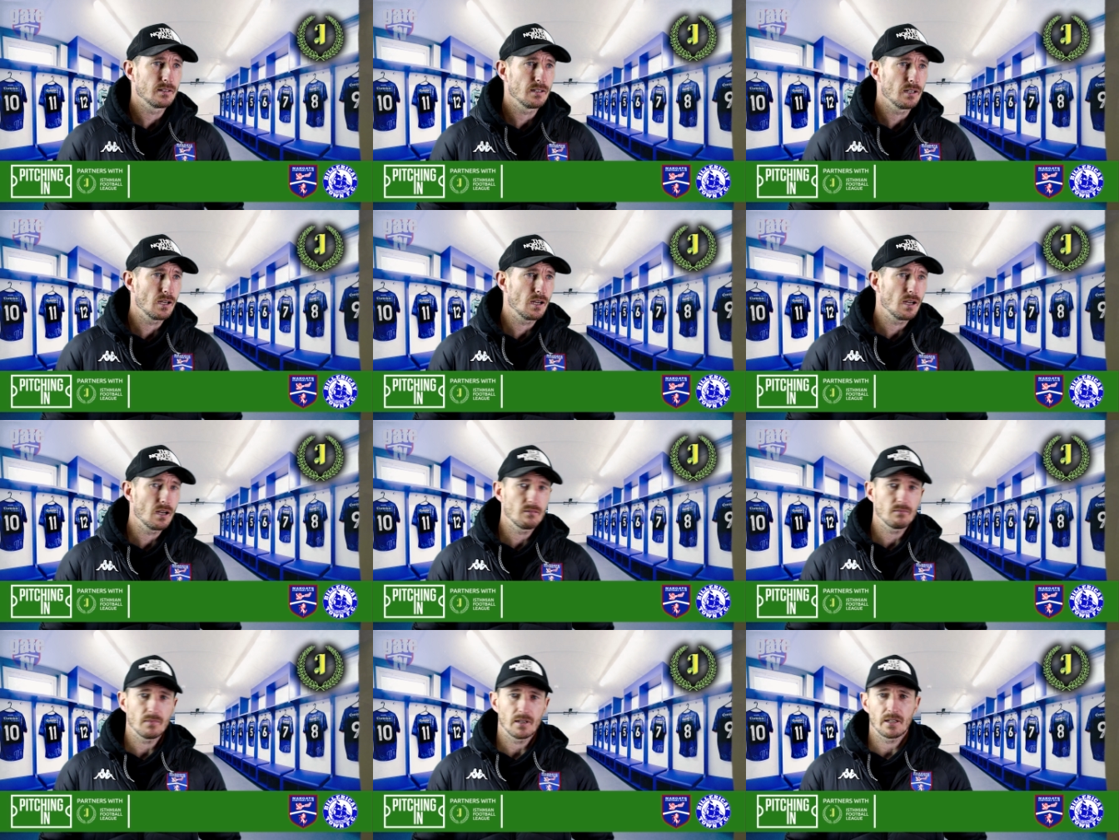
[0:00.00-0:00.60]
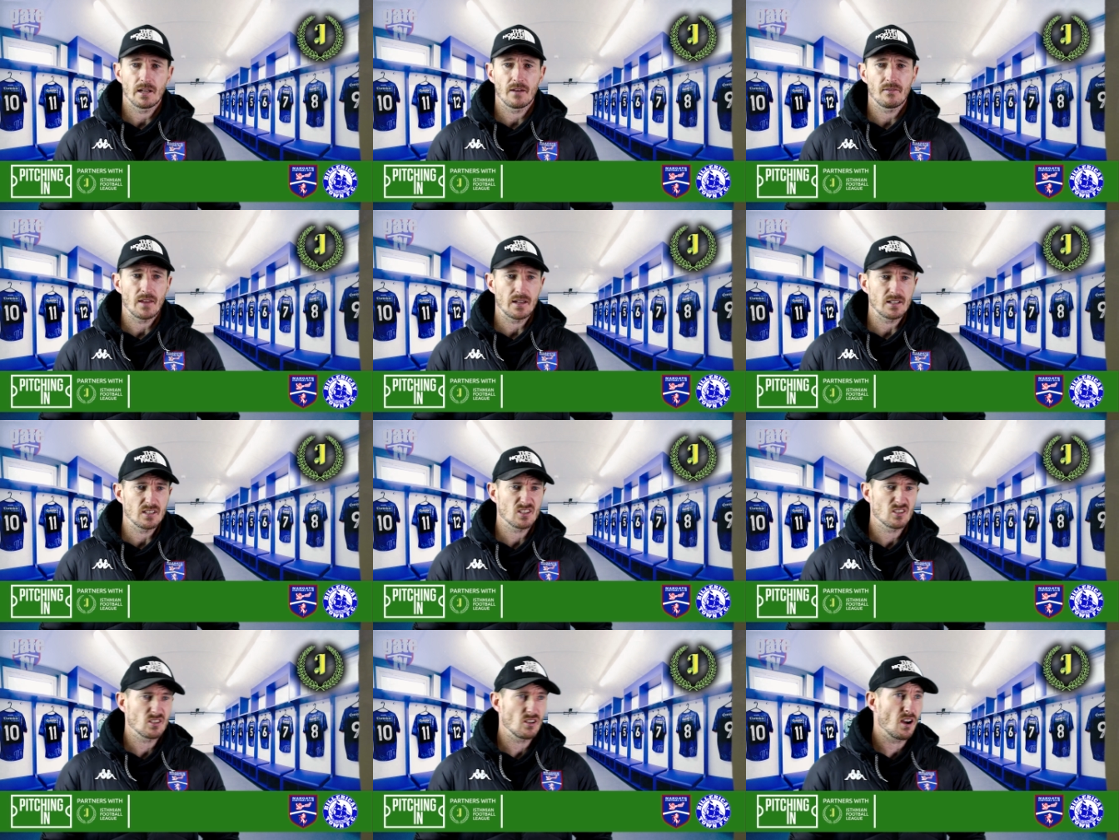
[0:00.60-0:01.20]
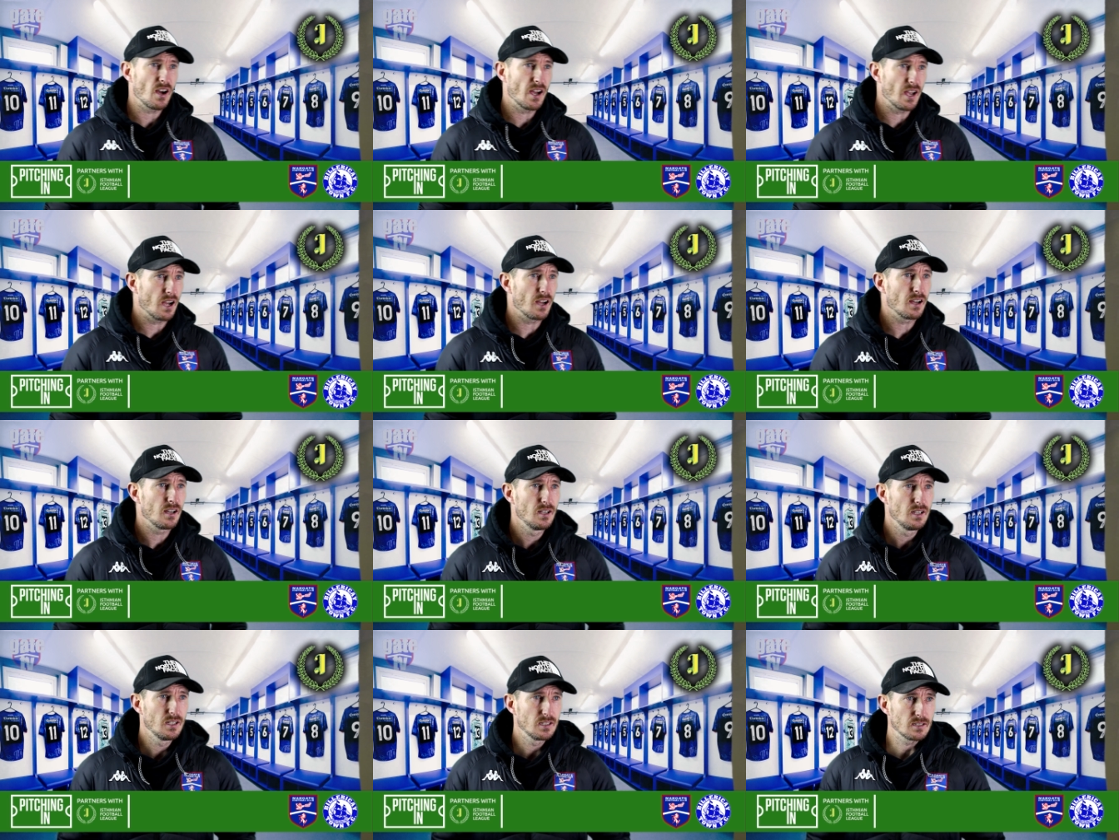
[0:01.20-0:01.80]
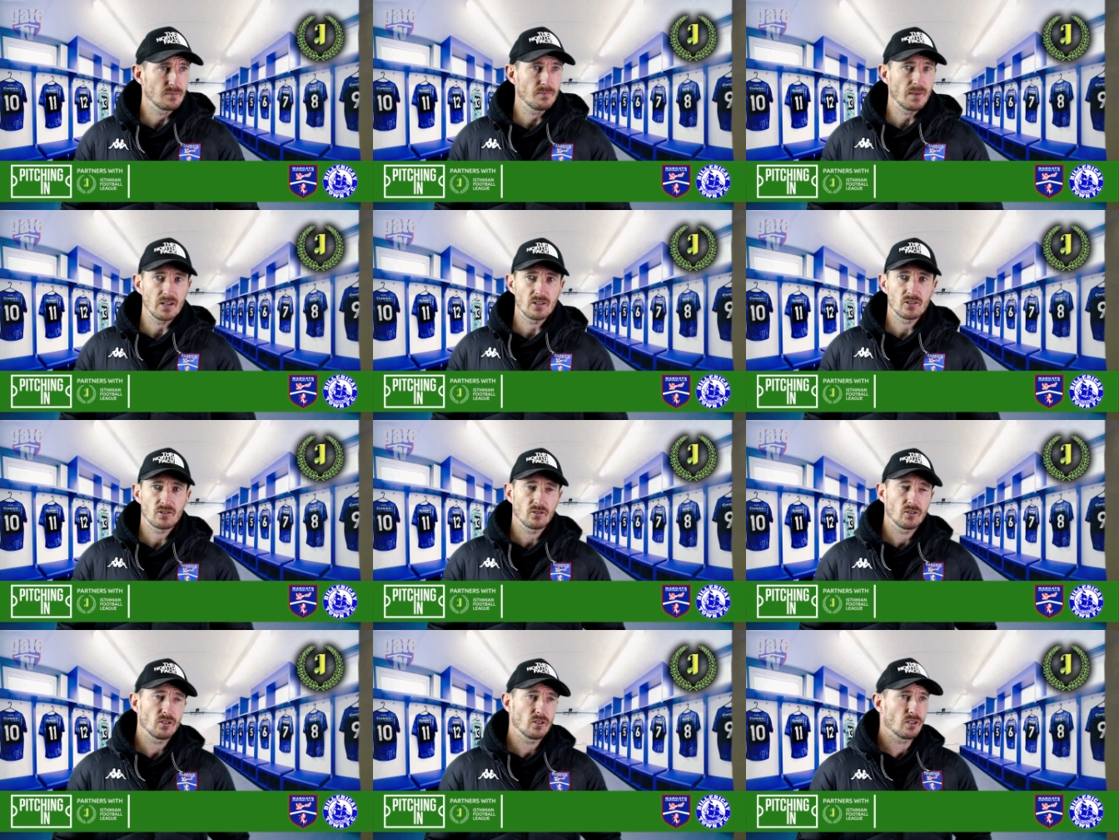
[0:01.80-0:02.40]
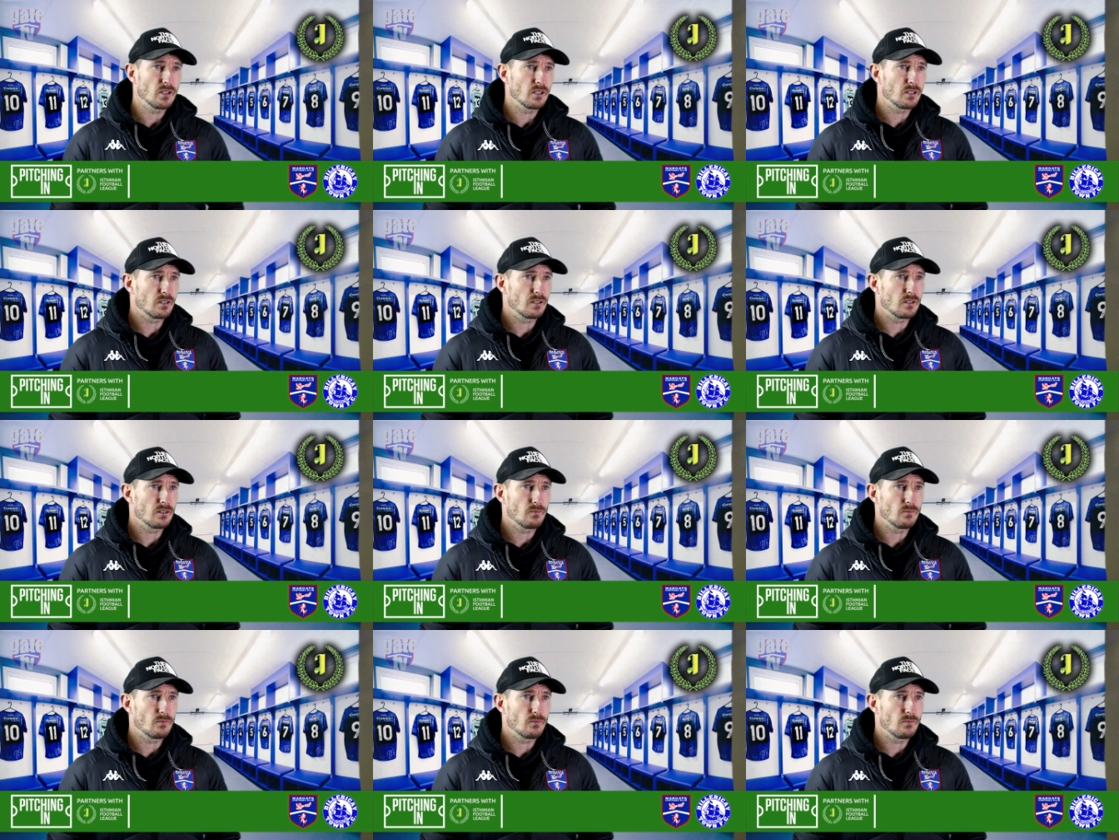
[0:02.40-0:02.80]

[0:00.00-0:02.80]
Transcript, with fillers: um, and have that desire to make sure that